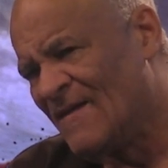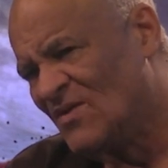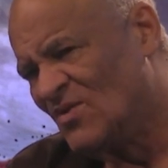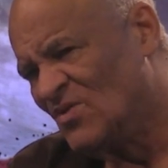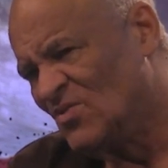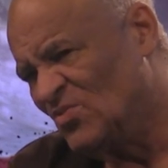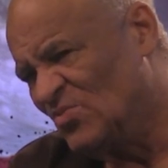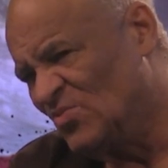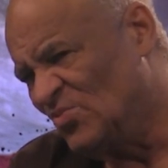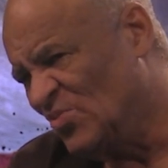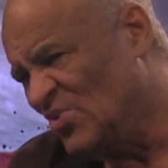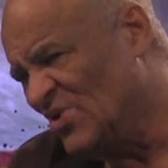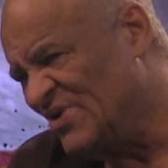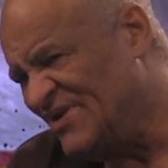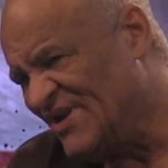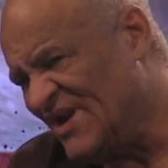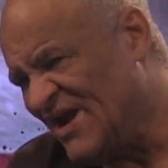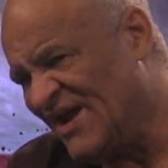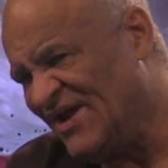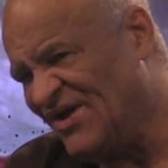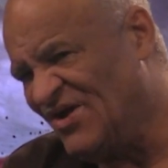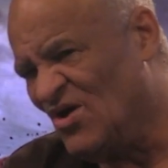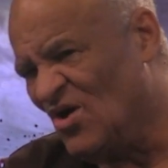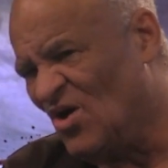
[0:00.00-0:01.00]
when they
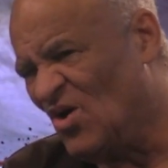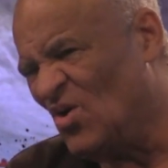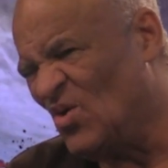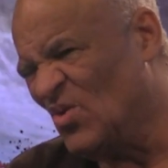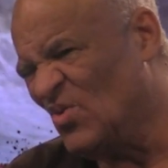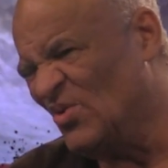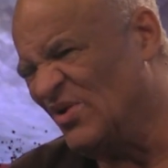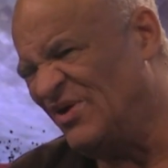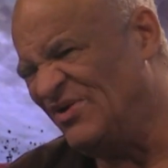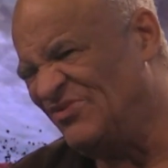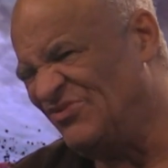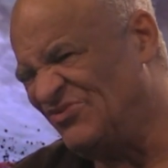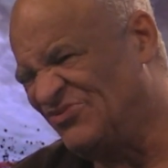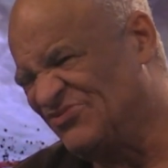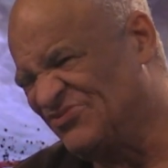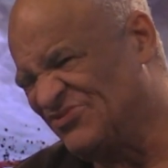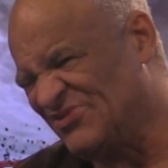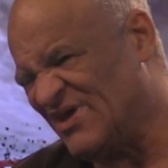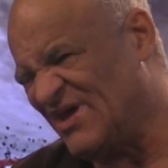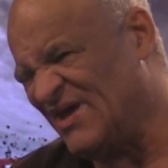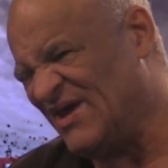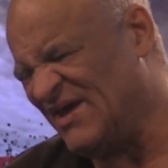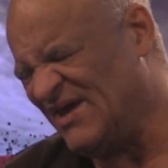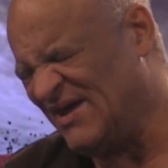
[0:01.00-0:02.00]
go and
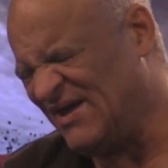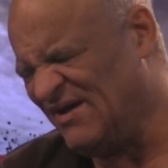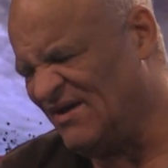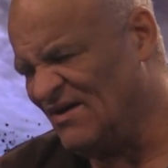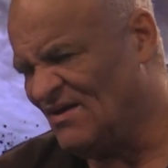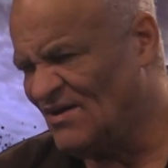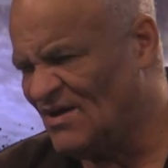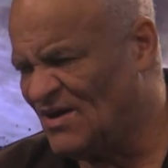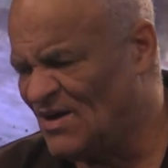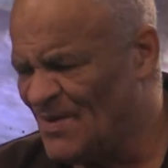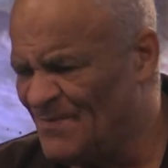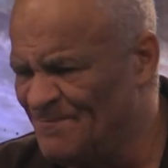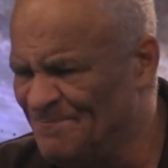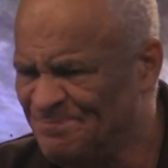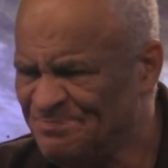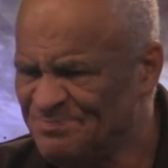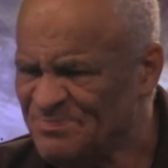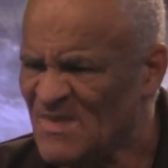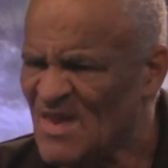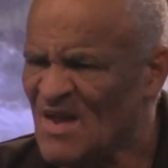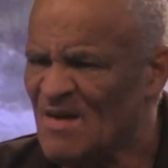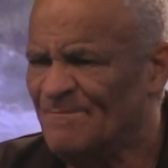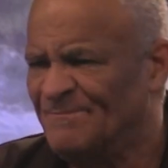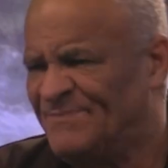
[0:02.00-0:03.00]
say um,
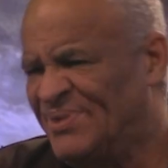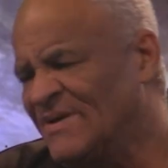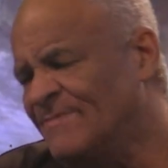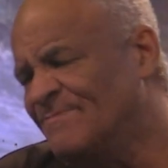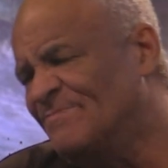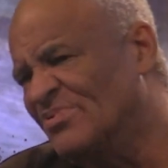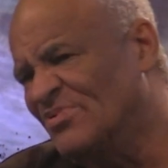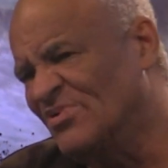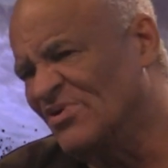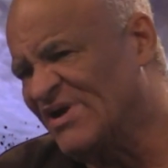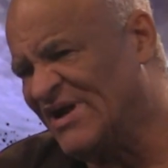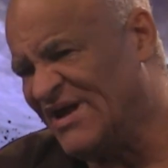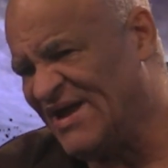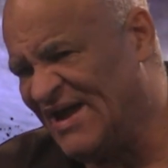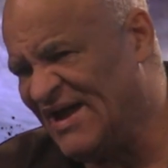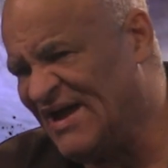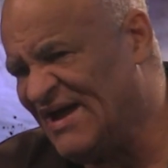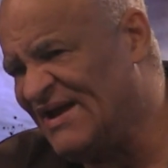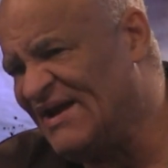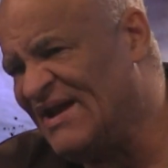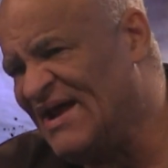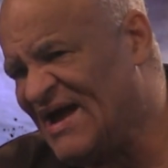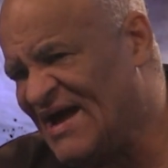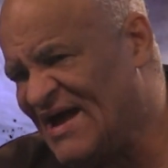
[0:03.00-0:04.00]
people can
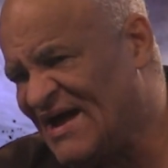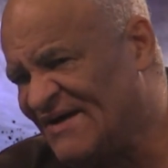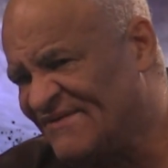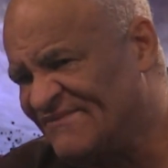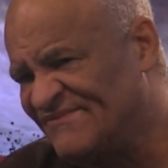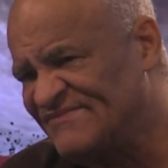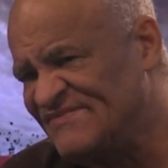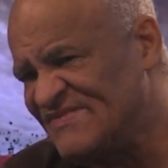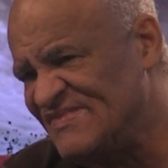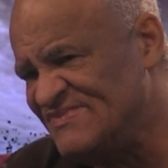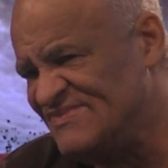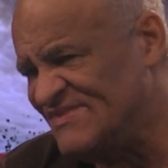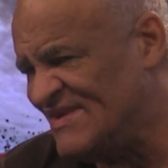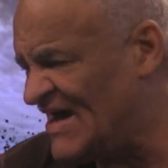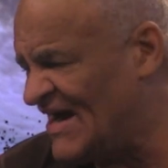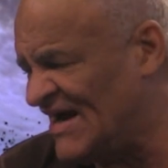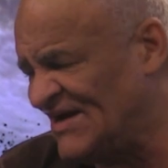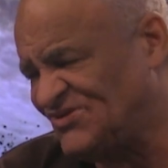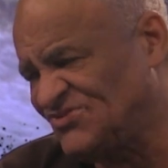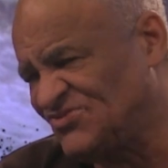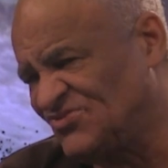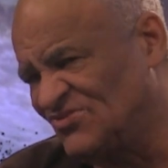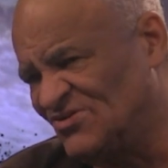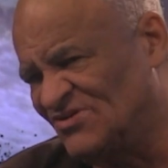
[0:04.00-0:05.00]
have
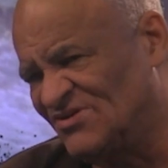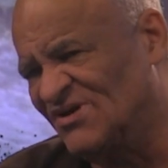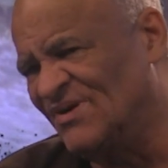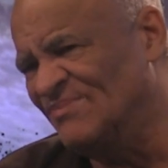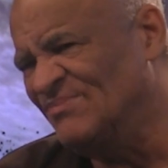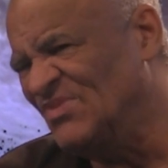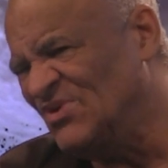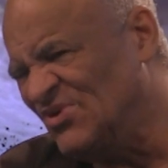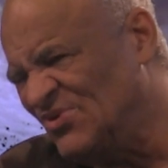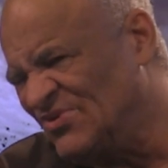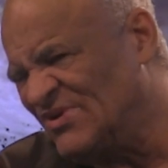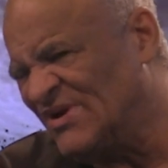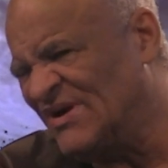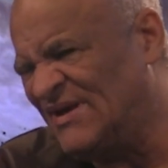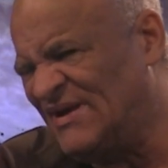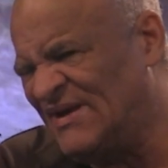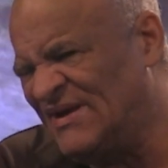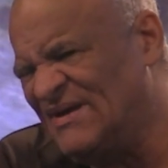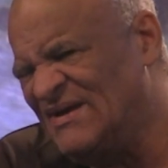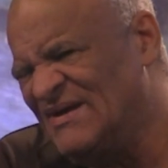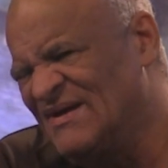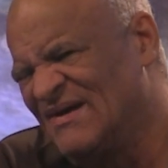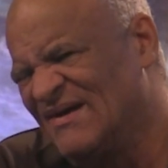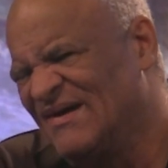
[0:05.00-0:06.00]
natural immunity,
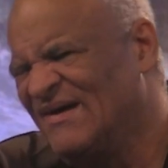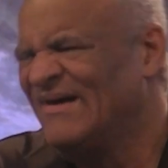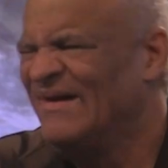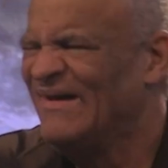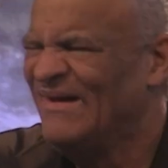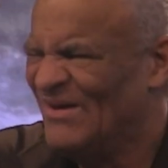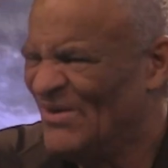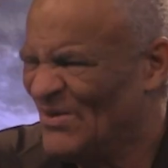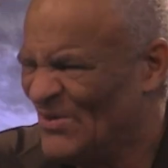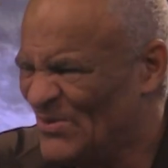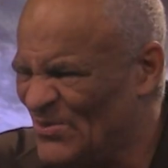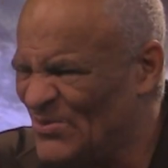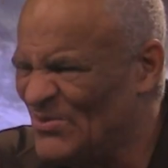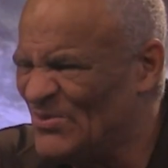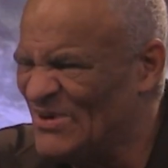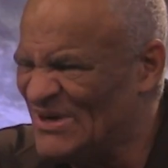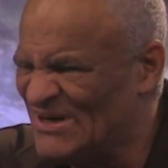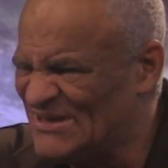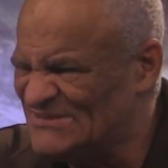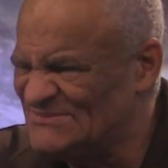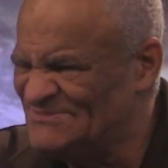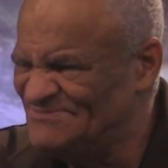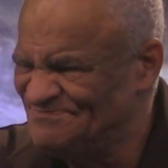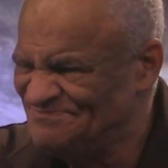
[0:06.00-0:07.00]

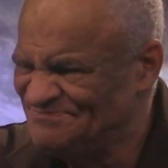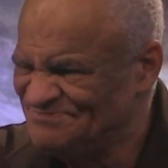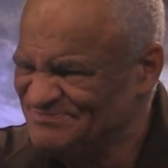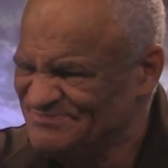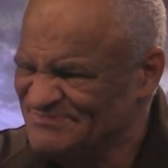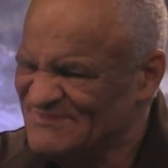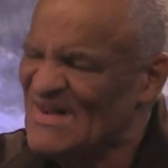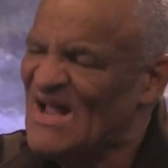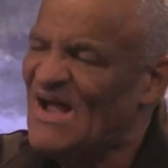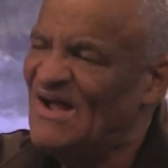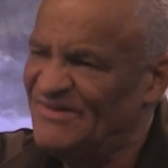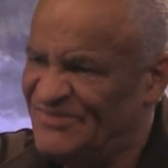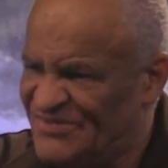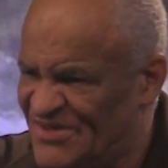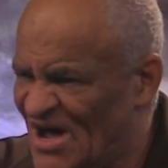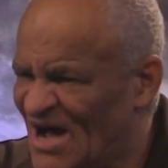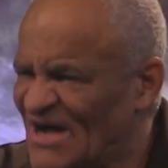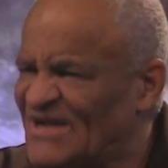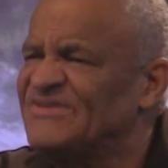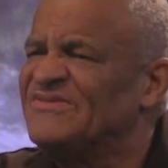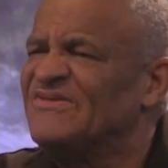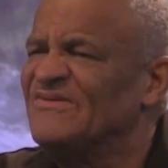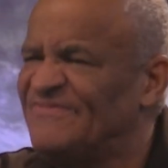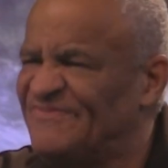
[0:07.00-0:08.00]
well,
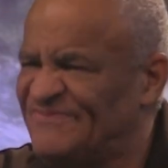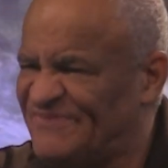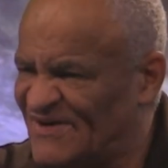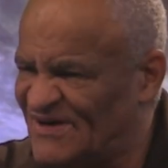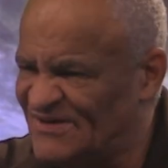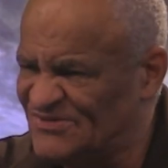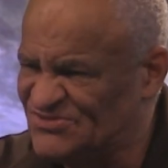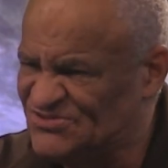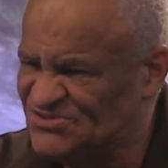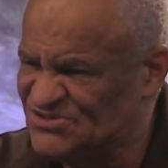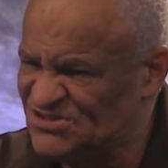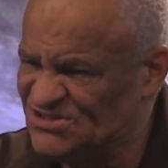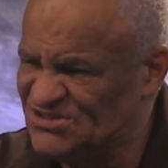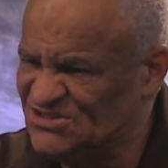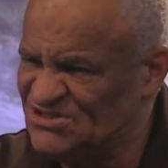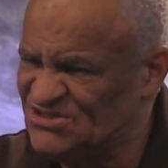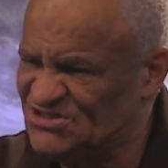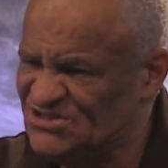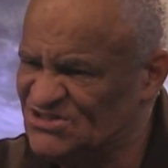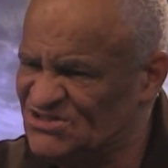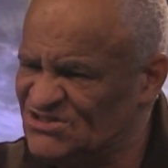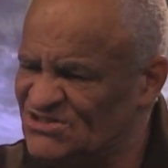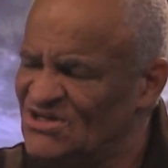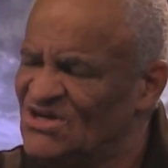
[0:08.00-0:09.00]
Dr.
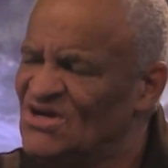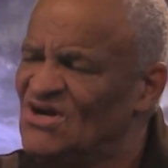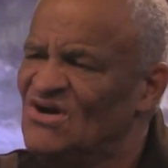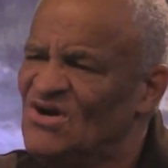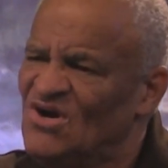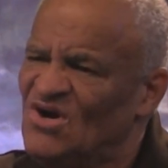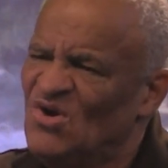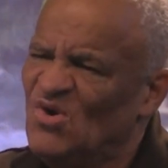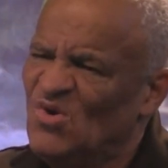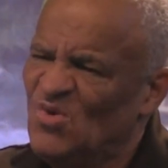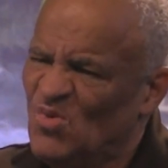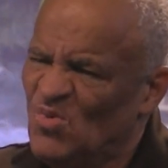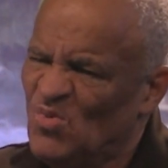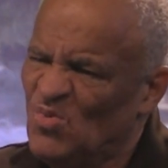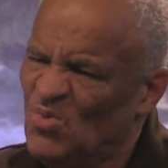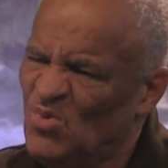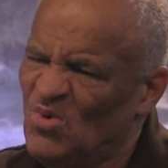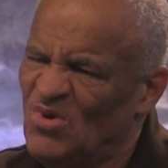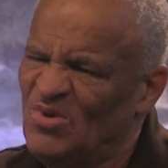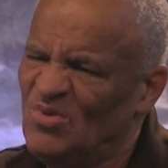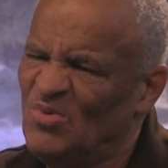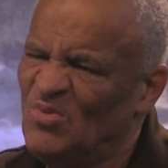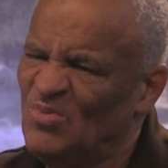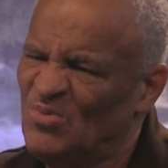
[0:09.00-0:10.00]
Fauci
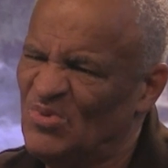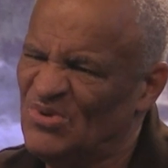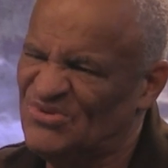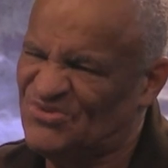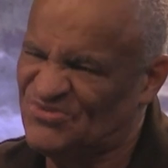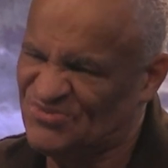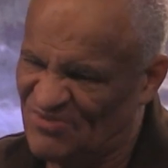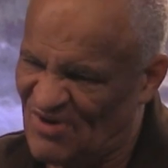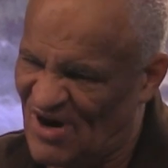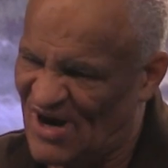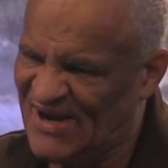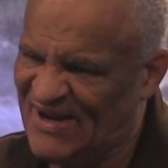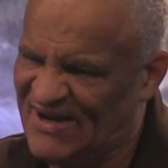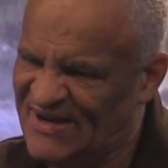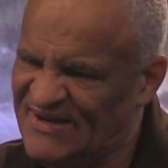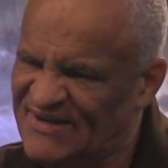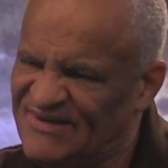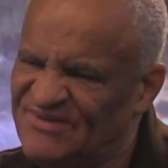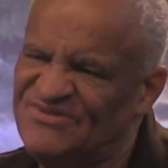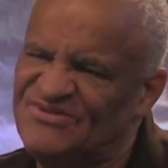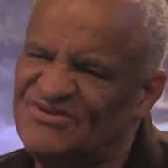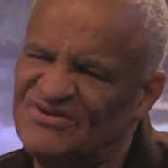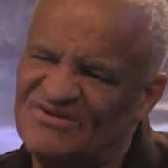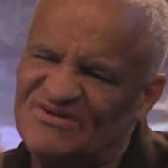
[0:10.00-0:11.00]
was right
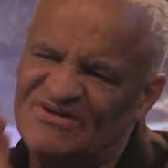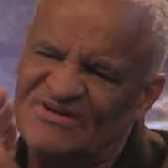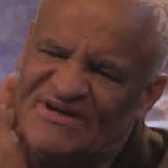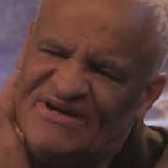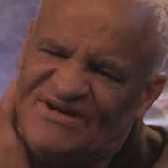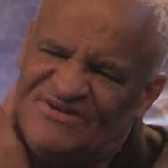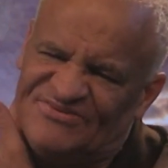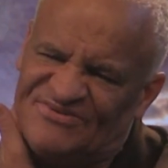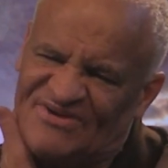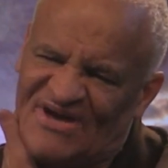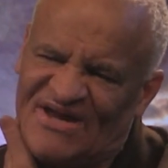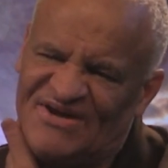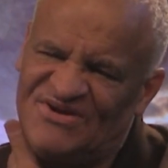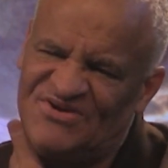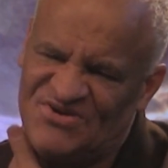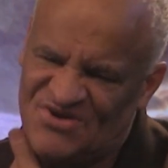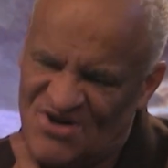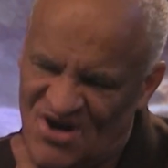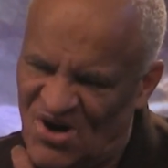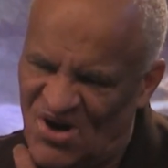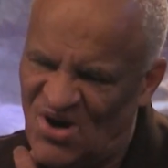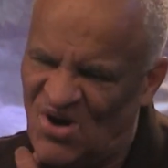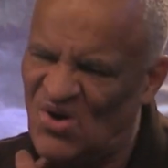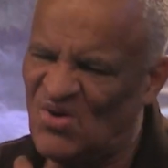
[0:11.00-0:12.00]
until he said
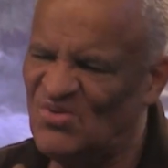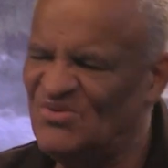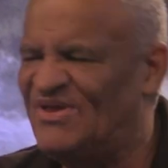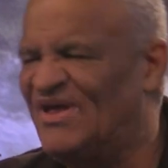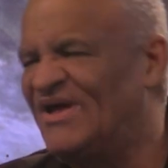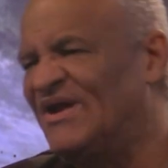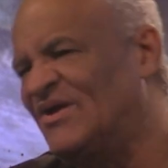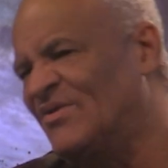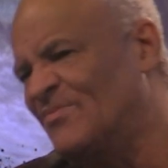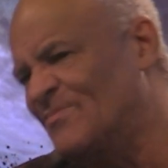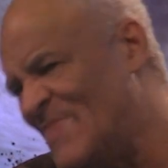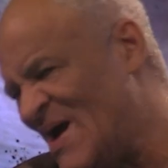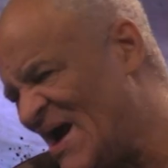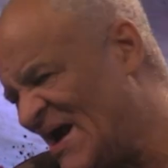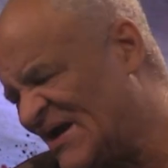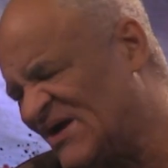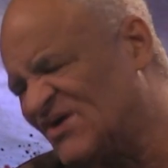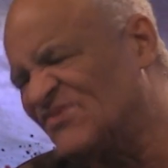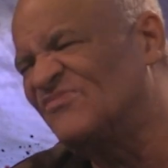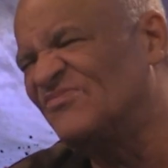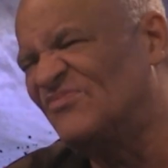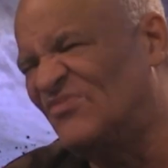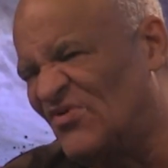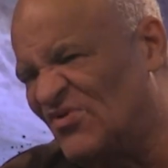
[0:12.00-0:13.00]
no. And then he back and
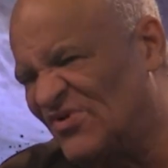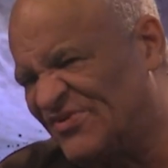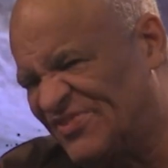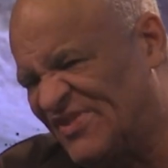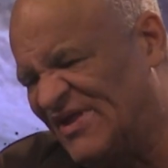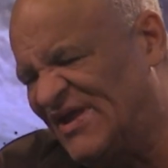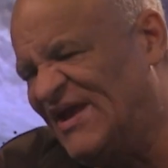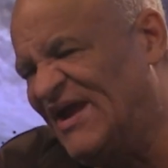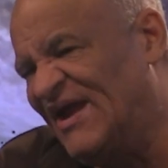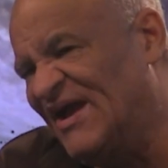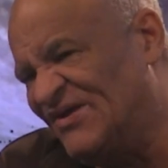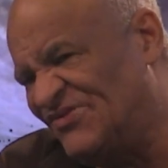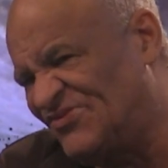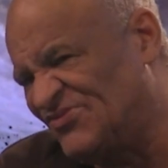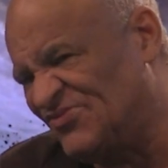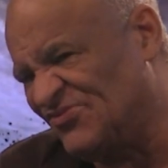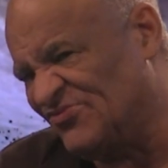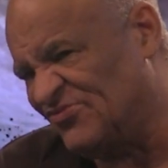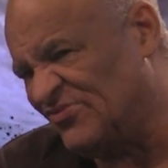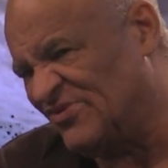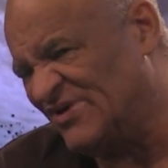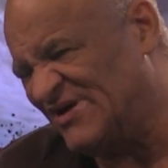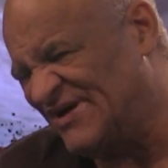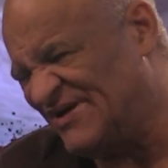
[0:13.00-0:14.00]
forth. The answer
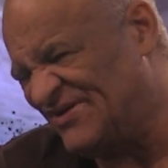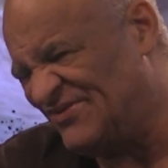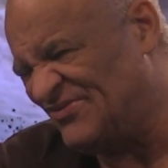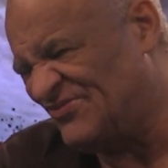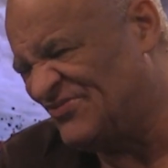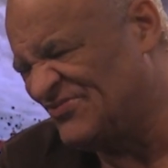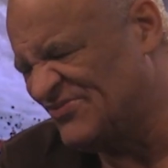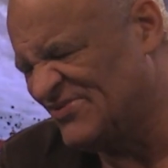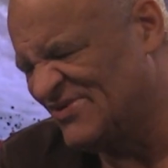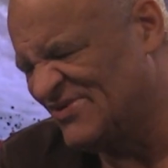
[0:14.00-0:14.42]
is